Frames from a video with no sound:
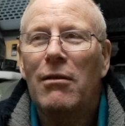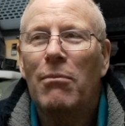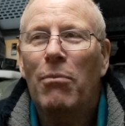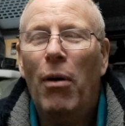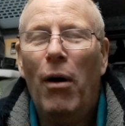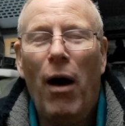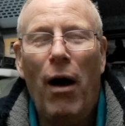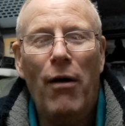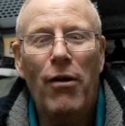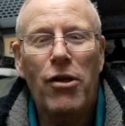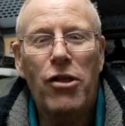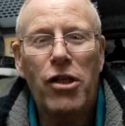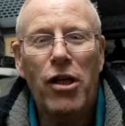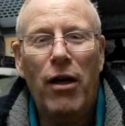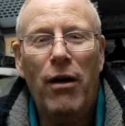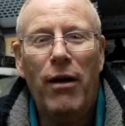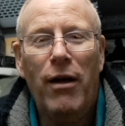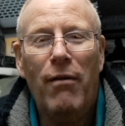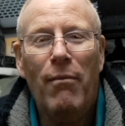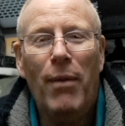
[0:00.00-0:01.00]
part of the
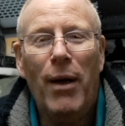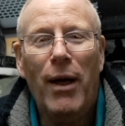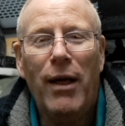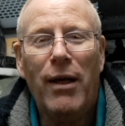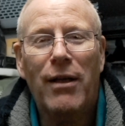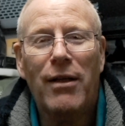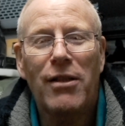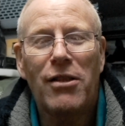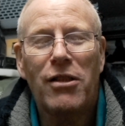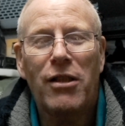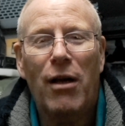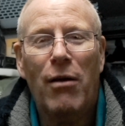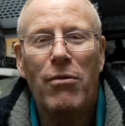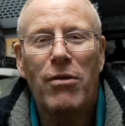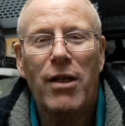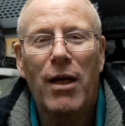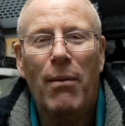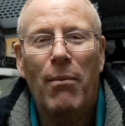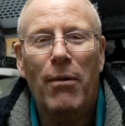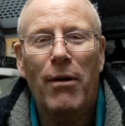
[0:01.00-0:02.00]
journey of making this stone
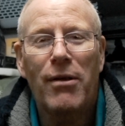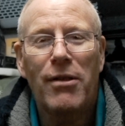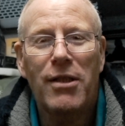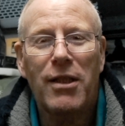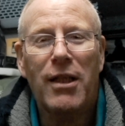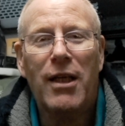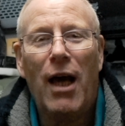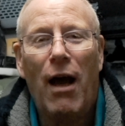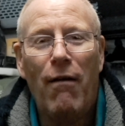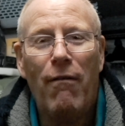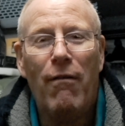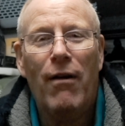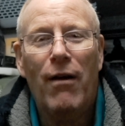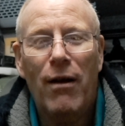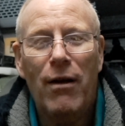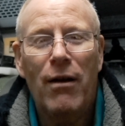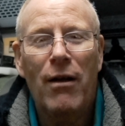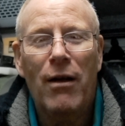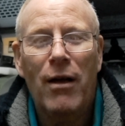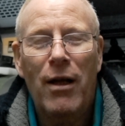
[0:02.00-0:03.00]
tumbler is to cover
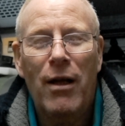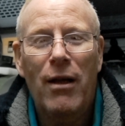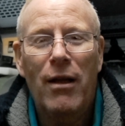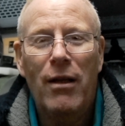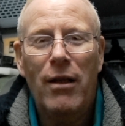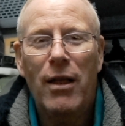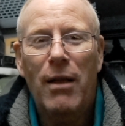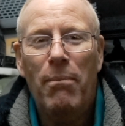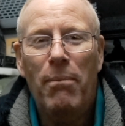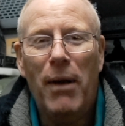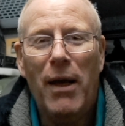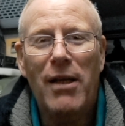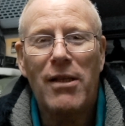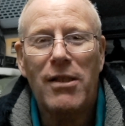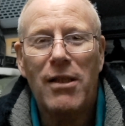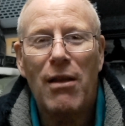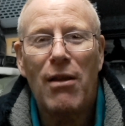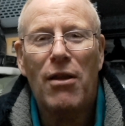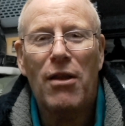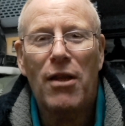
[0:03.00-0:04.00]
the bits
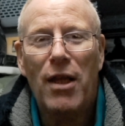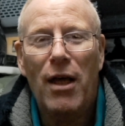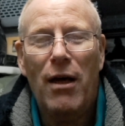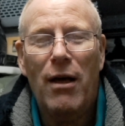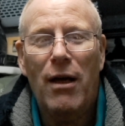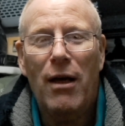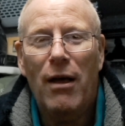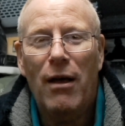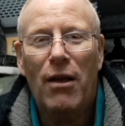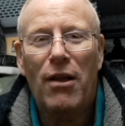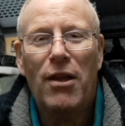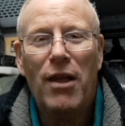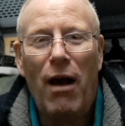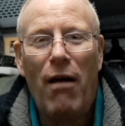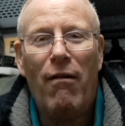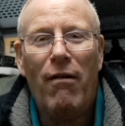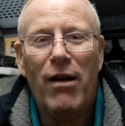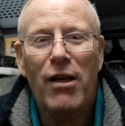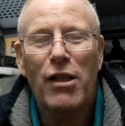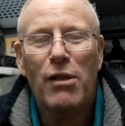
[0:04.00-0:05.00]
in
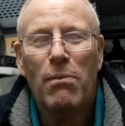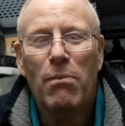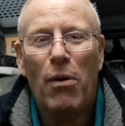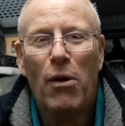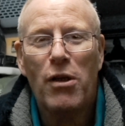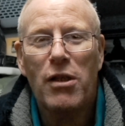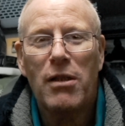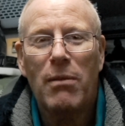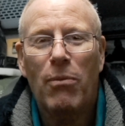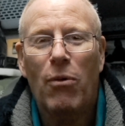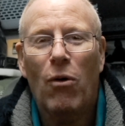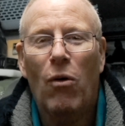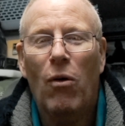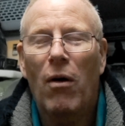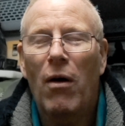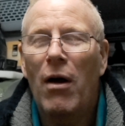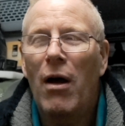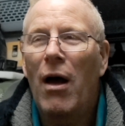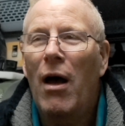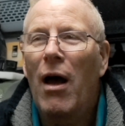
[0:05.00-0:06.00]
thoroughly as possible.
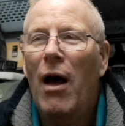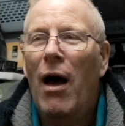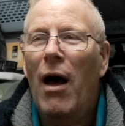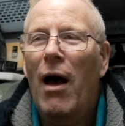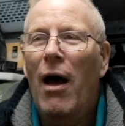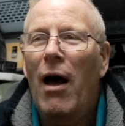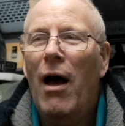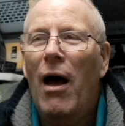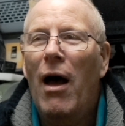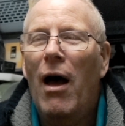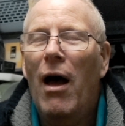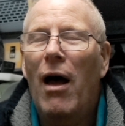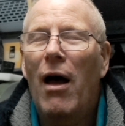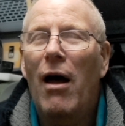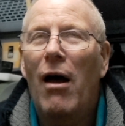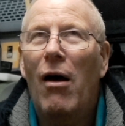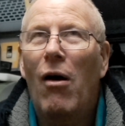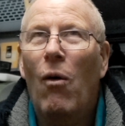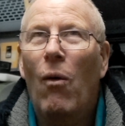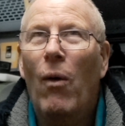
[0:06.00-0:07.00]

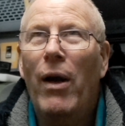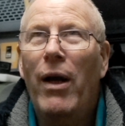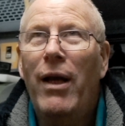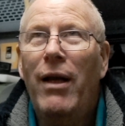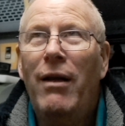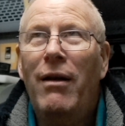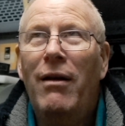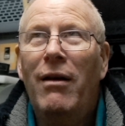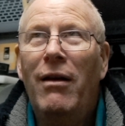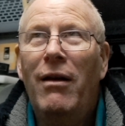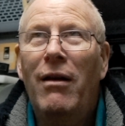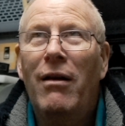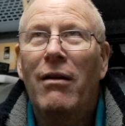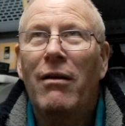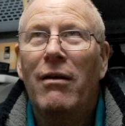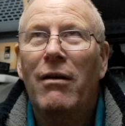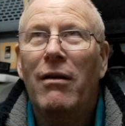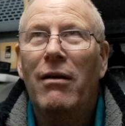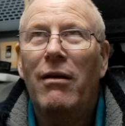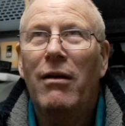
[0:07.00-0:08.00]
When
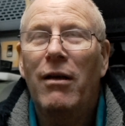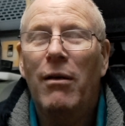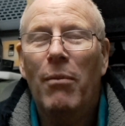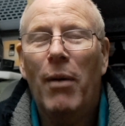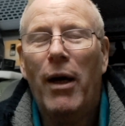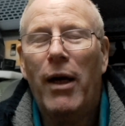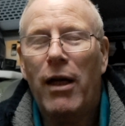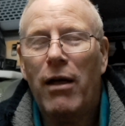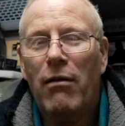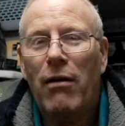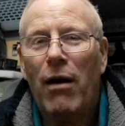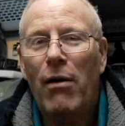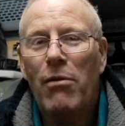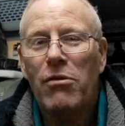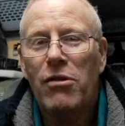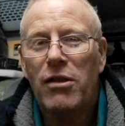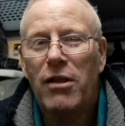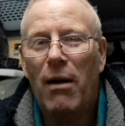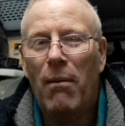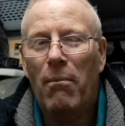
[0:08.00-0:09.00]
you make your own
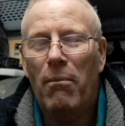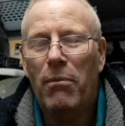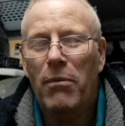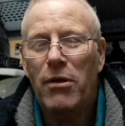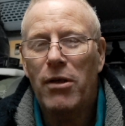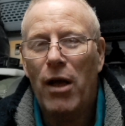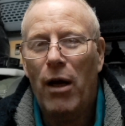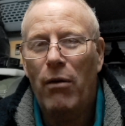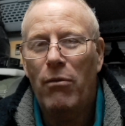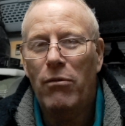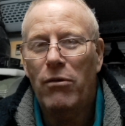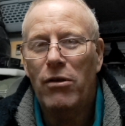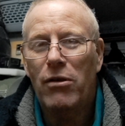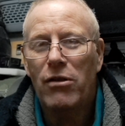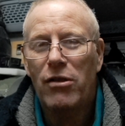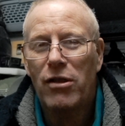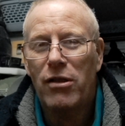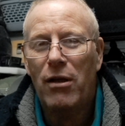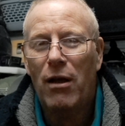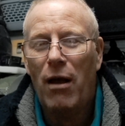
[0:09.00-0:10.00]
stone
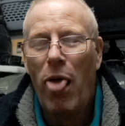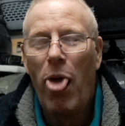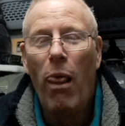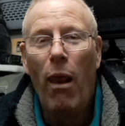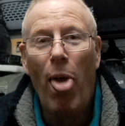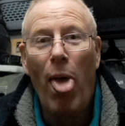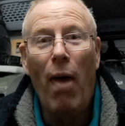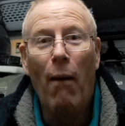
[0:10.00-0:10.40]
tones, get